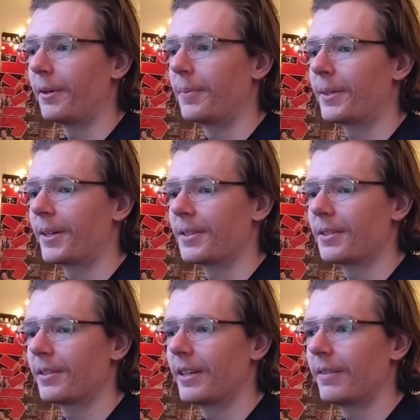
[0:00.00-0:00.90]
But because
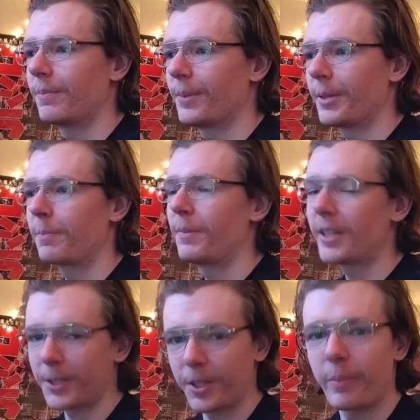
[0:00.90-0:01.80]

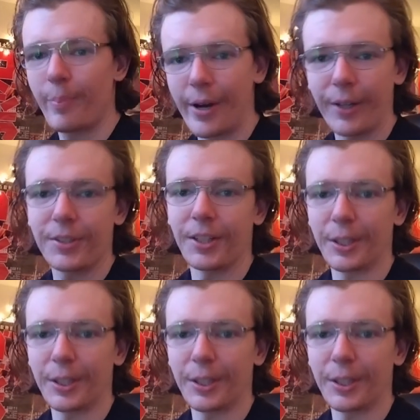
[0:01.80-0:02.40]
of the bugs